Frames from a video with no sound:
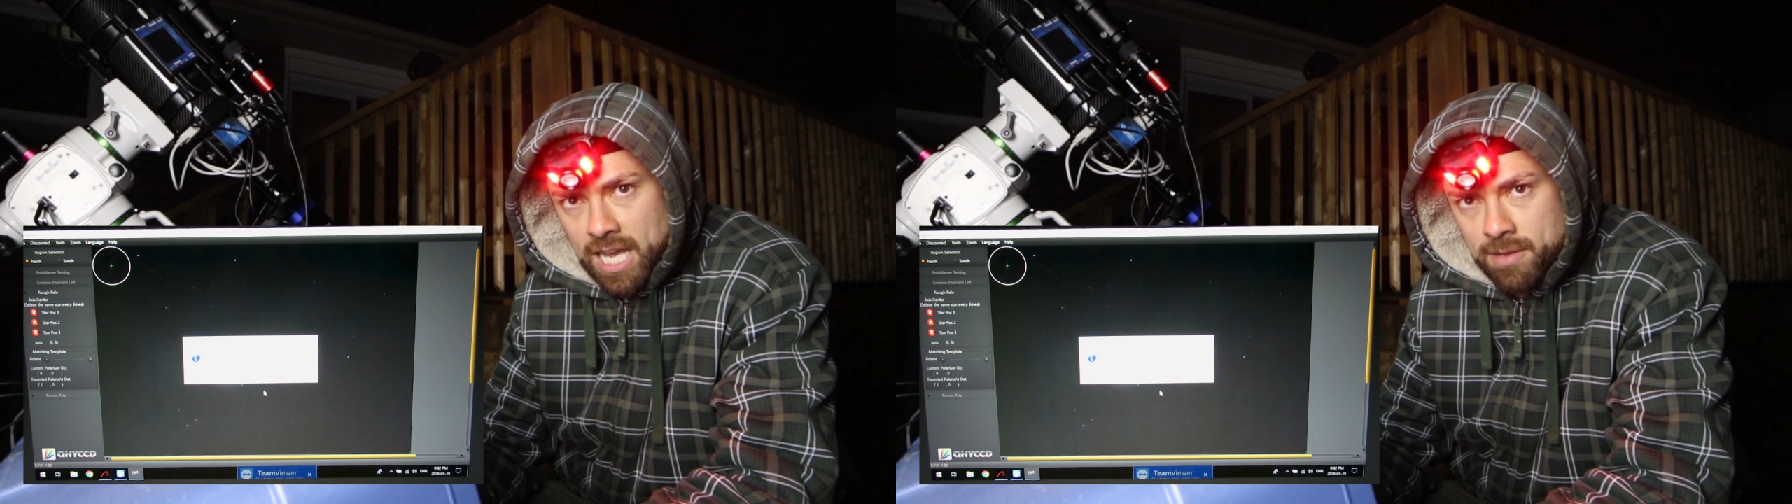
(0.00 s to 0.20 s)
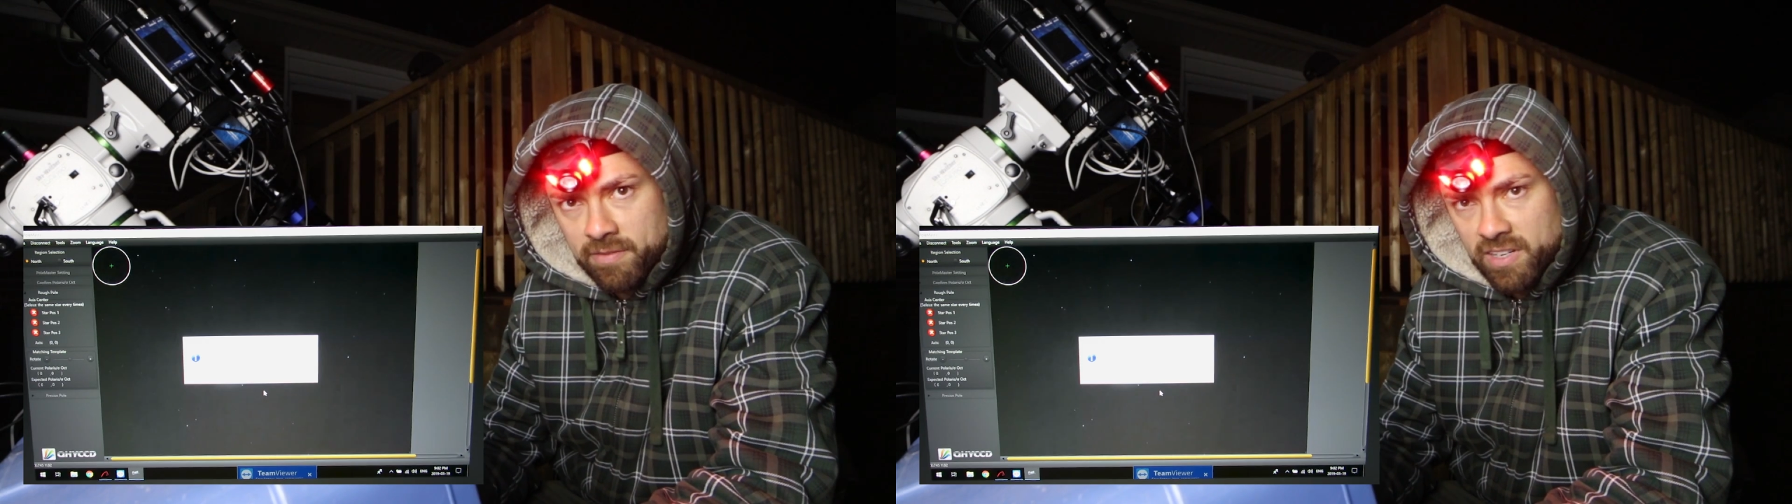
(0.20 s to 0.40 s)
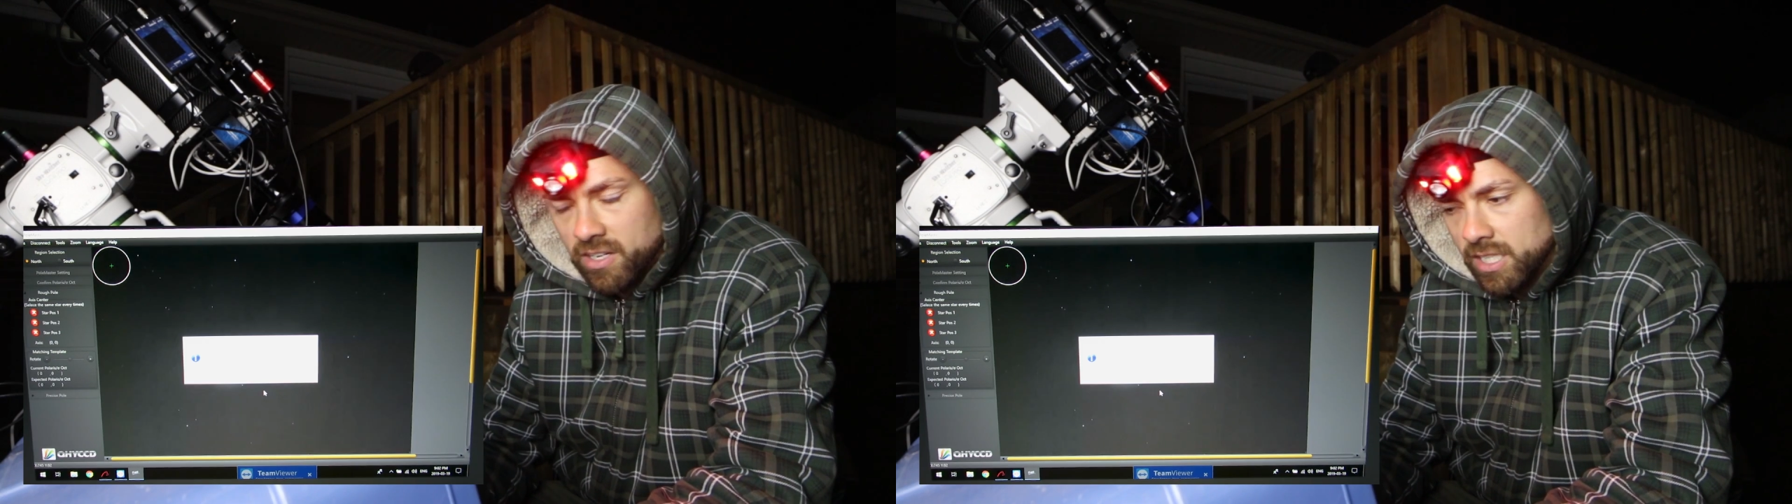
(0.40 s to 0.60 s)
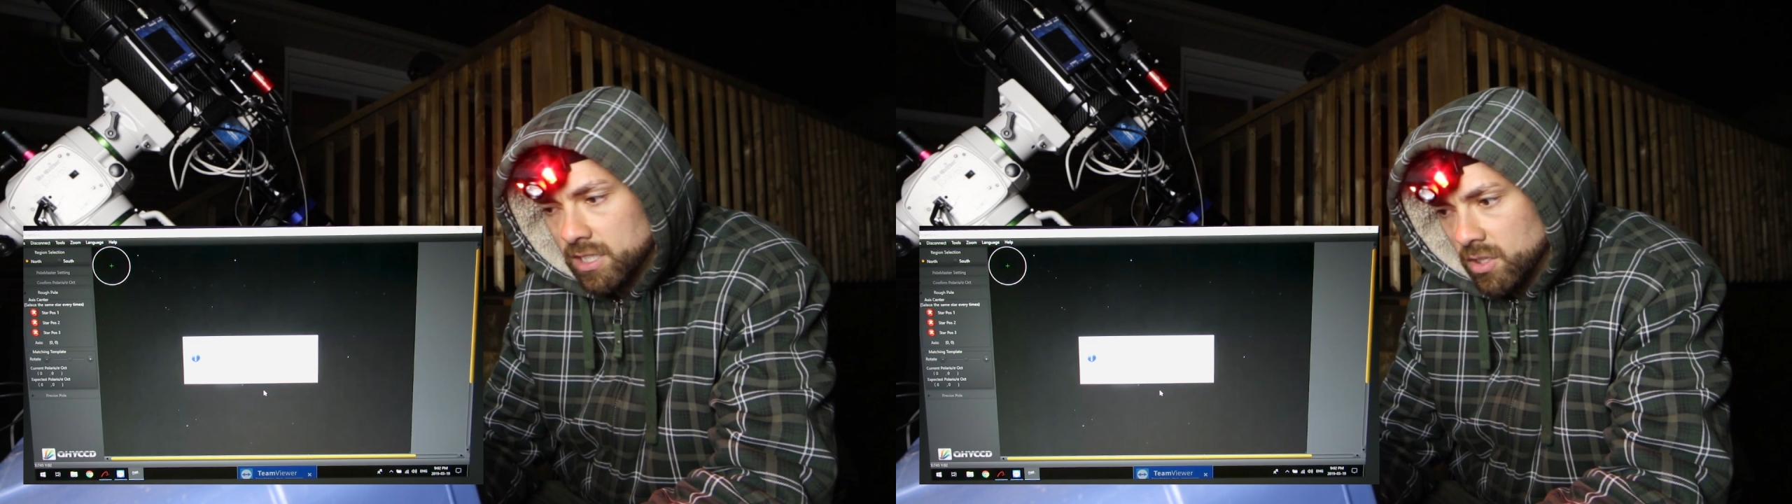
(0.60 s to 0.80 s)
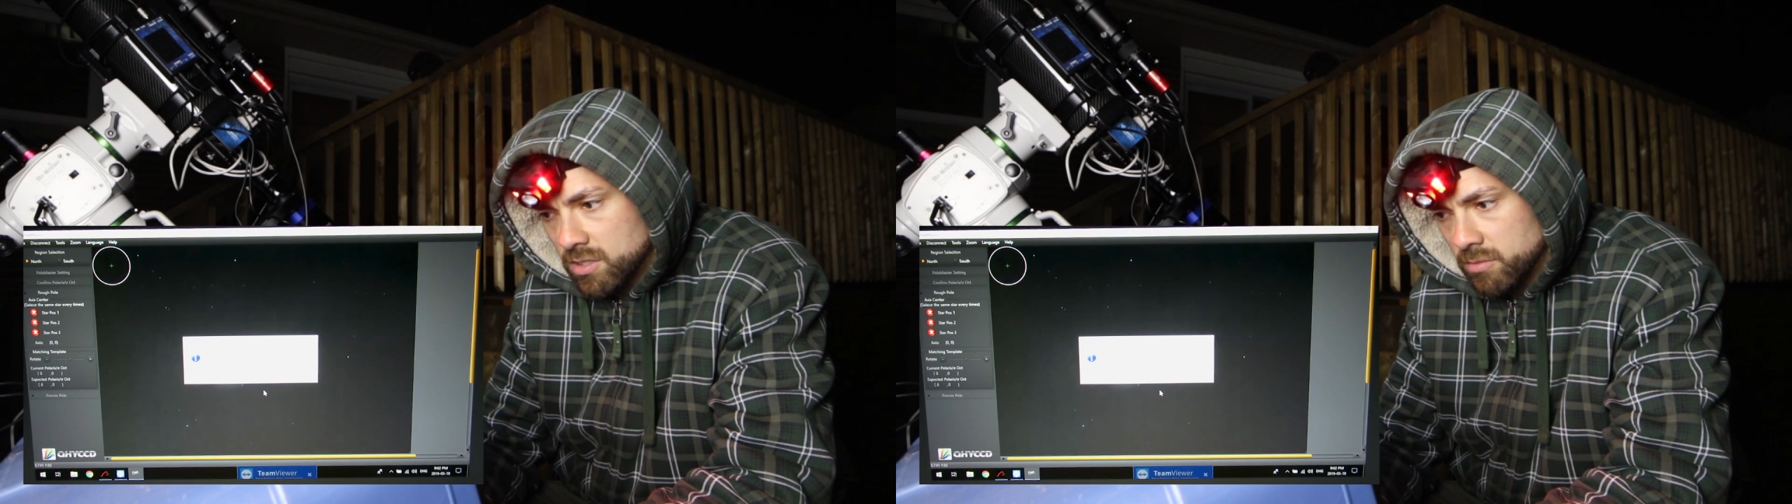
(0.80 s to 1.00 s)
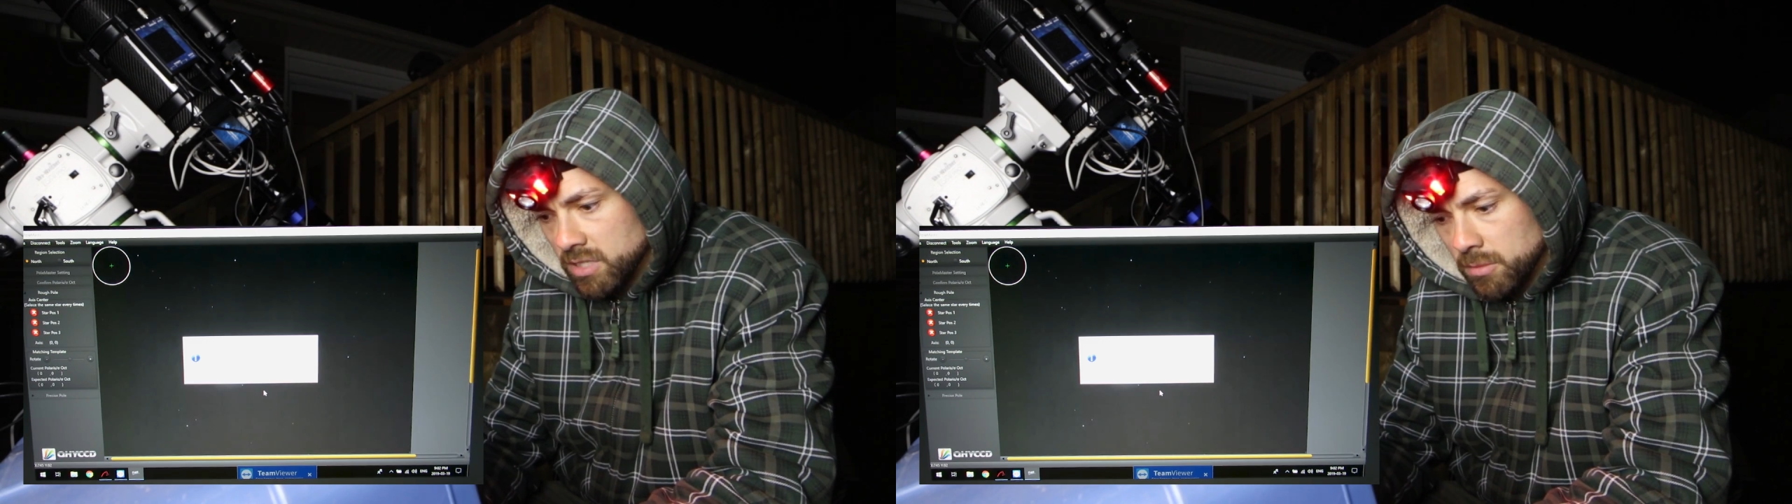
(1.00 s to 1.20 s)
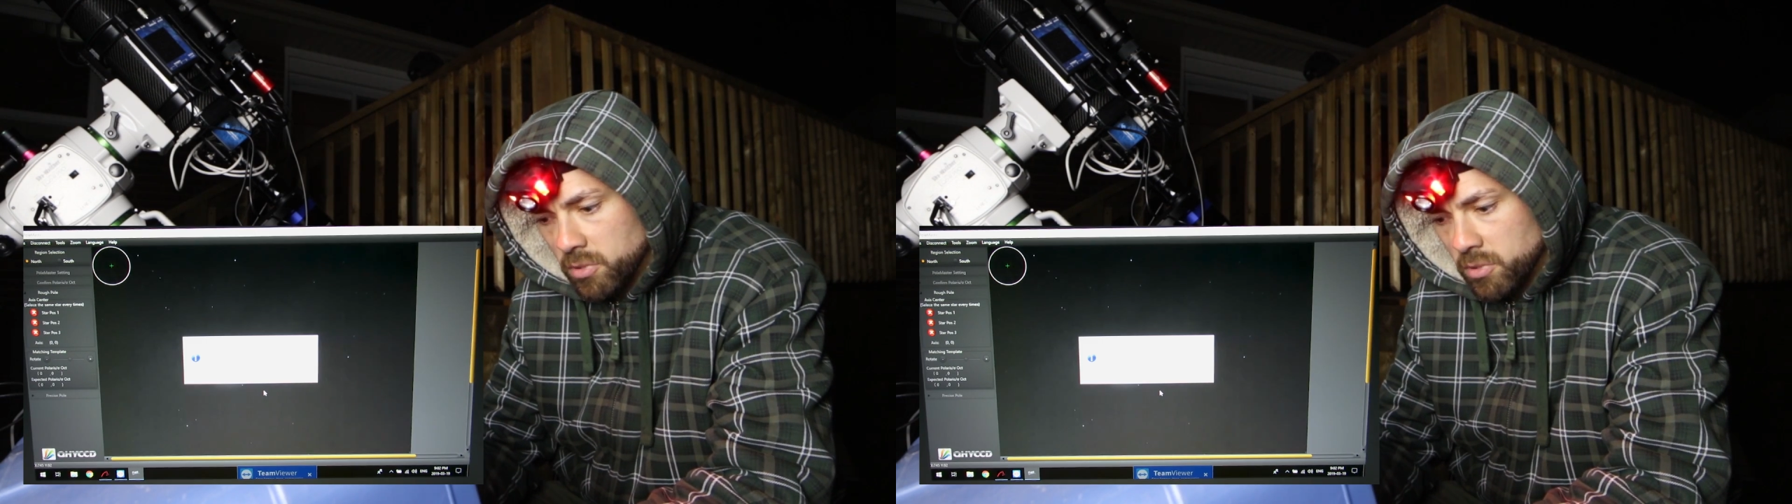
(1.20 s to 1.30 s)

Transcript: I am very close to being